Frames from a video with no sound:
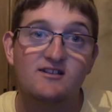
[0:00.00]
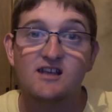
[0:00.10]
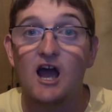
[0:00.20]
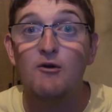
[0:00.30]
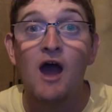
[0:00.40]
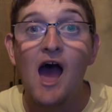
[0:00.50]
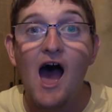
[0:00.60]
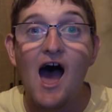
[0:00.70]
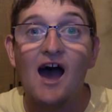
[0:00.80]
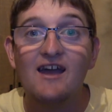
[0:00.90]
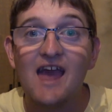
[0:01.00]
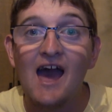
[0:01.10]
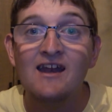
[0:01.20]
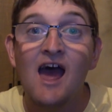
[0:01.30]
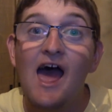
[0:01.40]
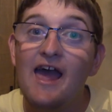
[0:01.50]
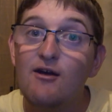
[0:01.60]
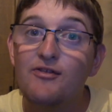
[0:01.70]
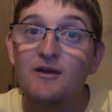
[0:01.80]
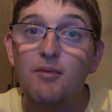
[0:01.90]
So uh, again, here
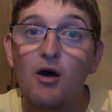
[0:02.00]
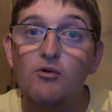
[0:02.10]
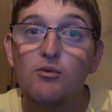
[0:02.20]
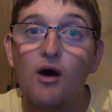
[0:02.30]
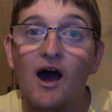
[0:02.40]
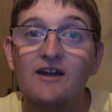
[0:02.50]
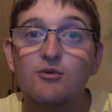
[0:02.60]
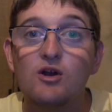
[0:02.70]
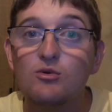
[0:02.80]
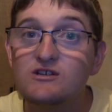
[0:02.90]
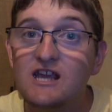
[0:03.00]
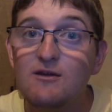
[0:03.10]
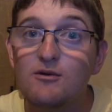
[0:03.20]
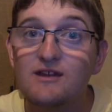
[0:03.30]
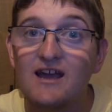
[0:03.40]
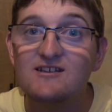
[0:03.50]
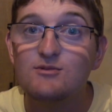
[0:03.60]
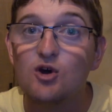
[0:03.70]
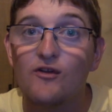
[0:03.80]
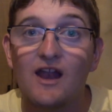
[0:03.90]
at Theme Park Worldwide, we'll always keep you updated
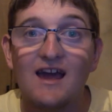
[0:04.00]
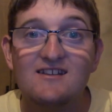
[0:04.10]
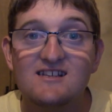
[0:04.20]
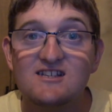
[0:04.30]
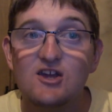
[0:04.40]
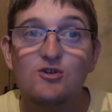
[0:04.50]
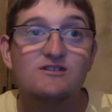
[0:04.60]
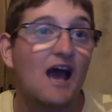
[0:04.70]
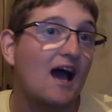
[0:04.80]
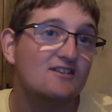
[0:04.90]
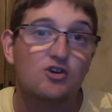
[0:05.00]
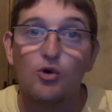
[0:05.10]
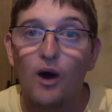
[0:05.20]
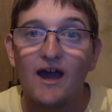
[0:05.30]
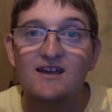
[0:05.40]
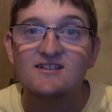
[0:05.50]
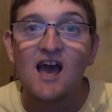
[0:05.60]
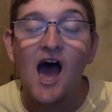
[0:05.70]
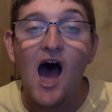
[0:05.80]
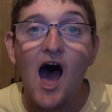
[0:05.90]
with all the latest news as always.
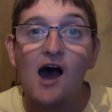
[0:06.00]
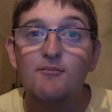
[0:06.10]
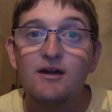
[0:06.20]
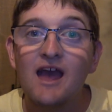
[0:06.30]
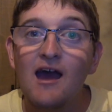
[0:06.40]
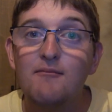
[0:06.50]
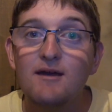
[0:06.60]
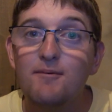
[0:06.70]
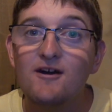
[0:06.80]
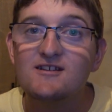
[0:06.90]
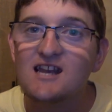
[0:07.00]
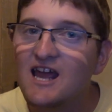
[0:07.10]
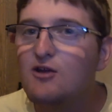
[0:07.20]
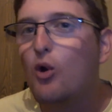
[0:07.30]
Um, but yeah, me personally,